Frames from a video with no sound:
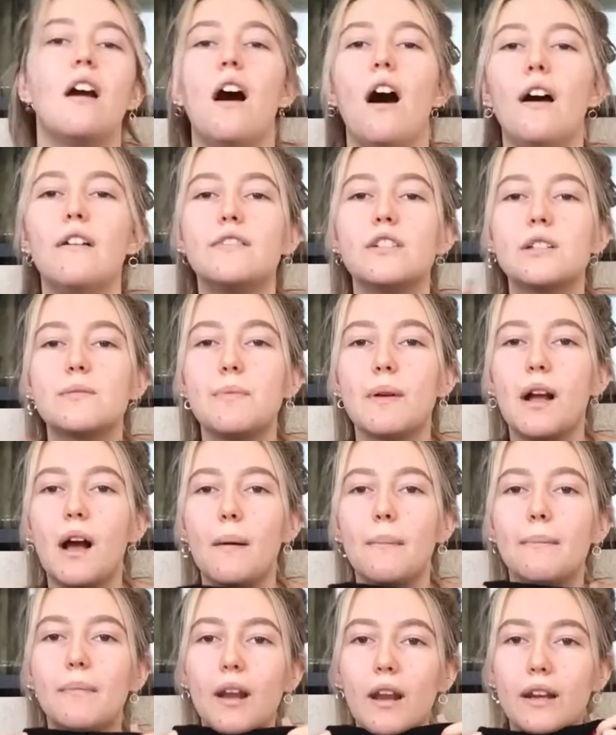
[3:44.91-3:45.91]
I've just
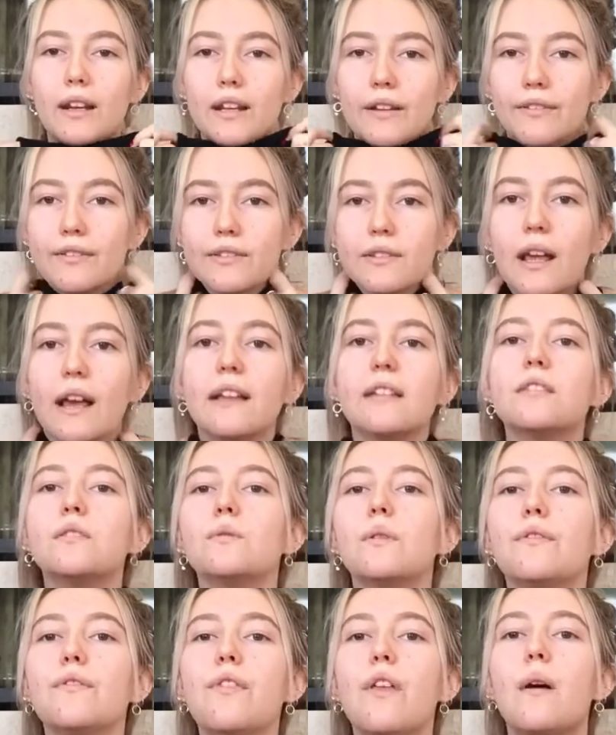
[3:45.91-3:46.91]
become bloody obsessed
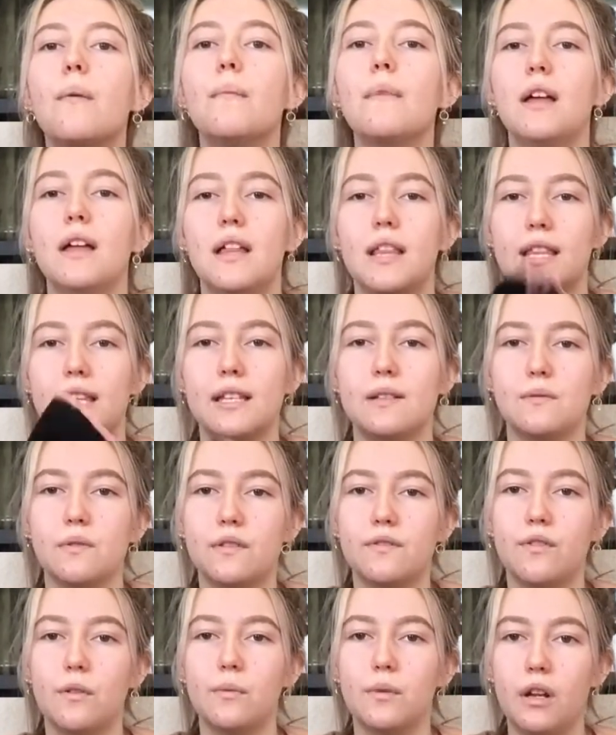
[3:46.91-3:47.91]
with them. This
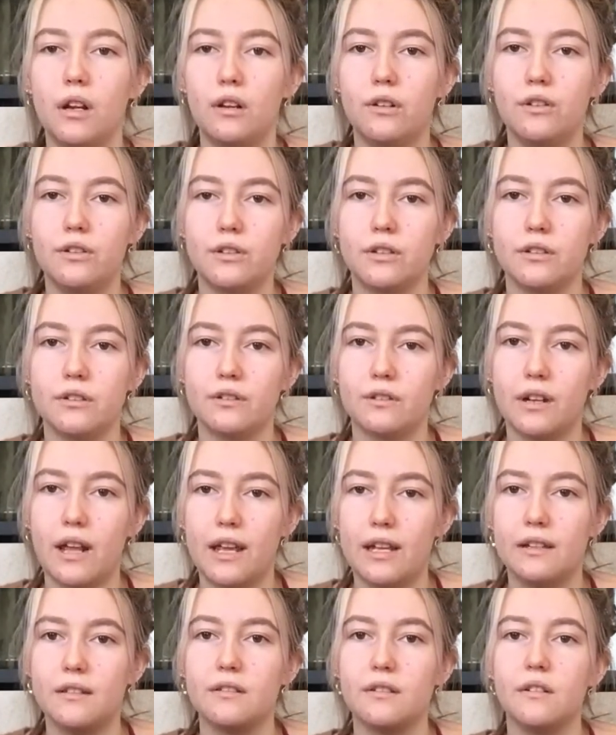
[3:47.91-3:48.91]
one's from Collusions on
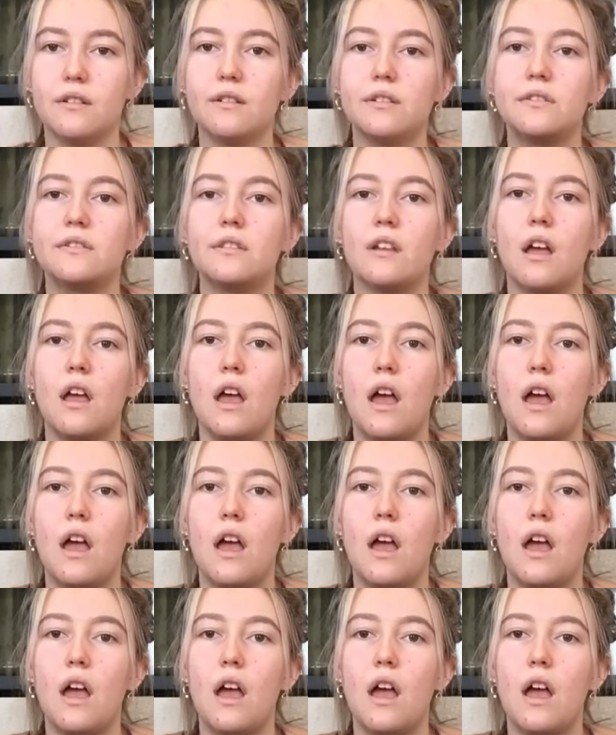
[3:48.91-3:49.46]
ASOS.